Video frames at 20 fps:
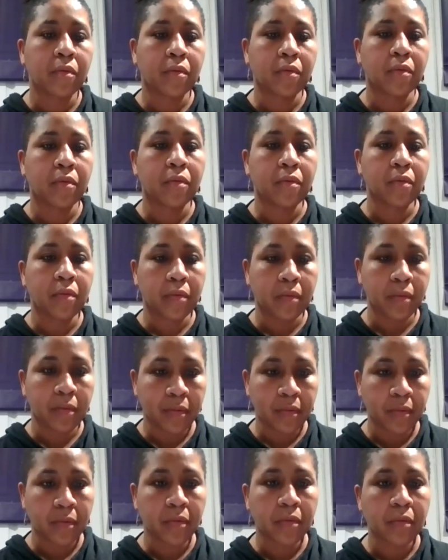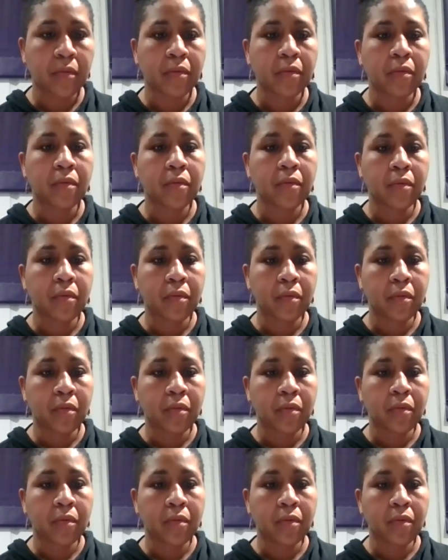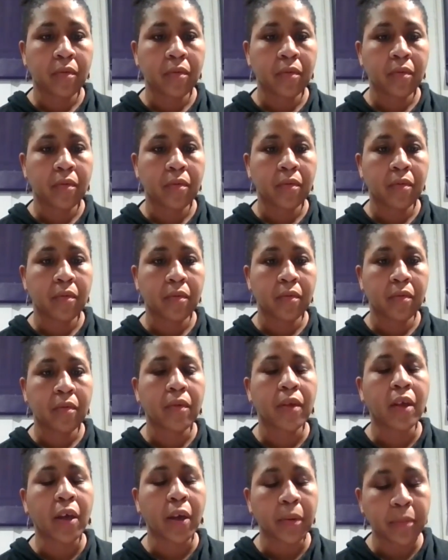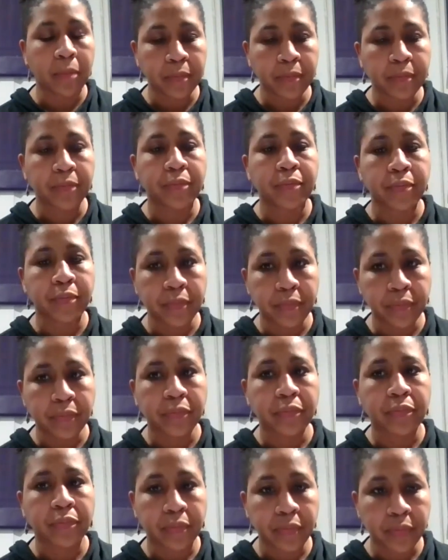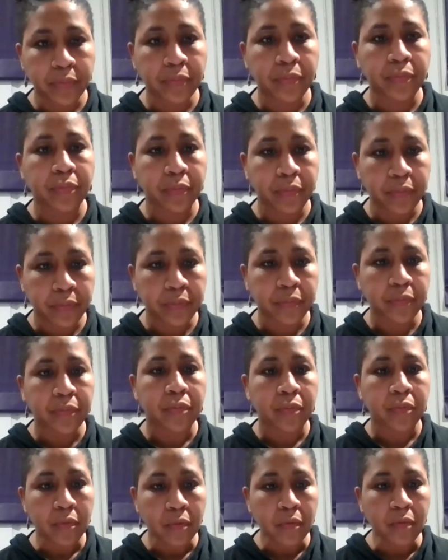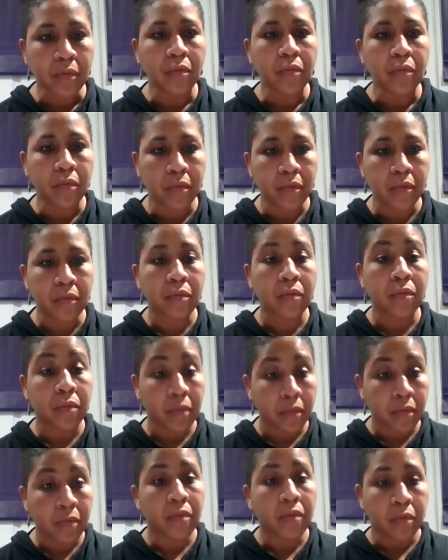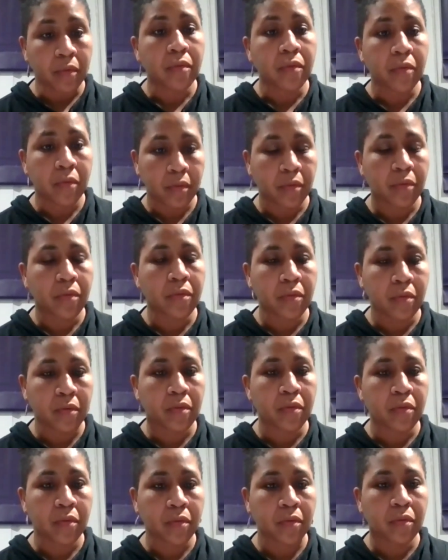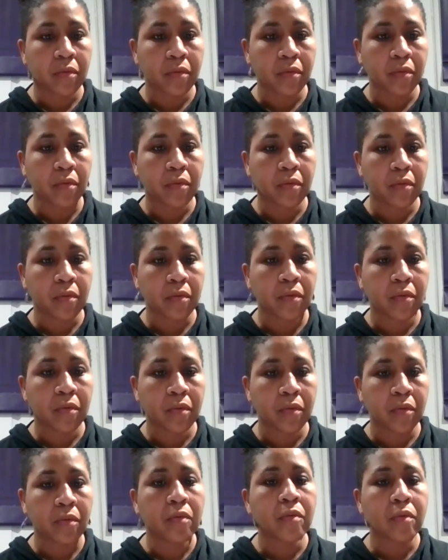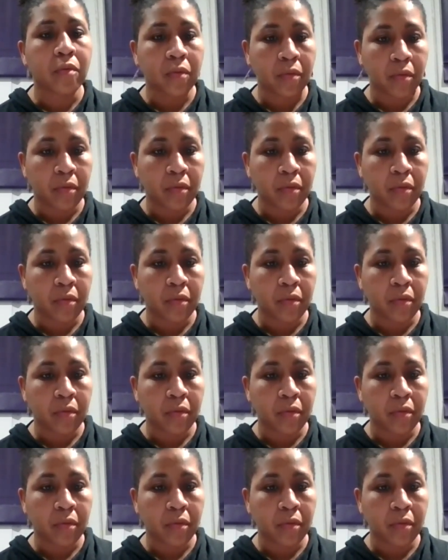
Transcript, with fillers: eat and pasture on particular grass. So that yeah. would so it's the same thing with many other culture having authentic ingredients